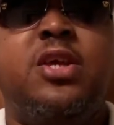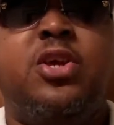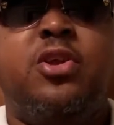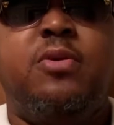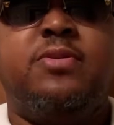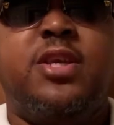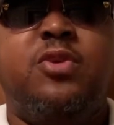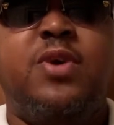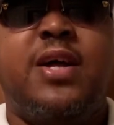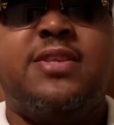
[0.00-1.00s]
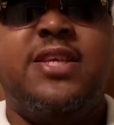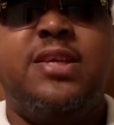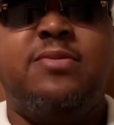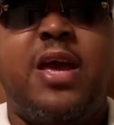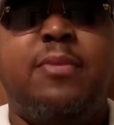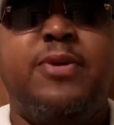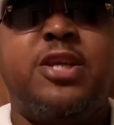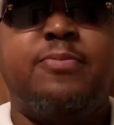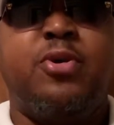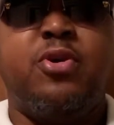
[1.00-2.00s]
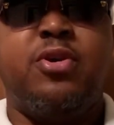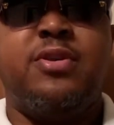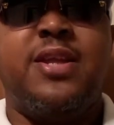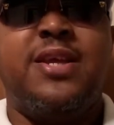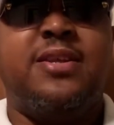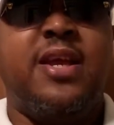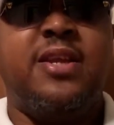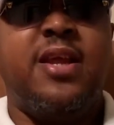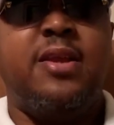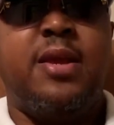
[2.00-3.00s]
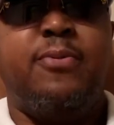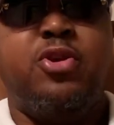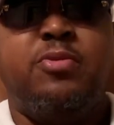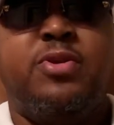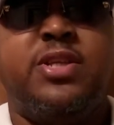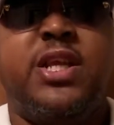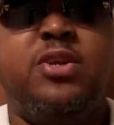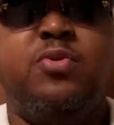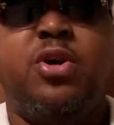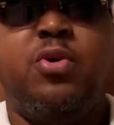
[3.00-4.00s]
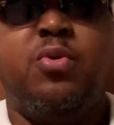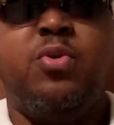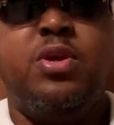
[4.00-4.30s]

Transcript: You know what I'm saying? You got teams like Pittsburgh. They pretty much letting you know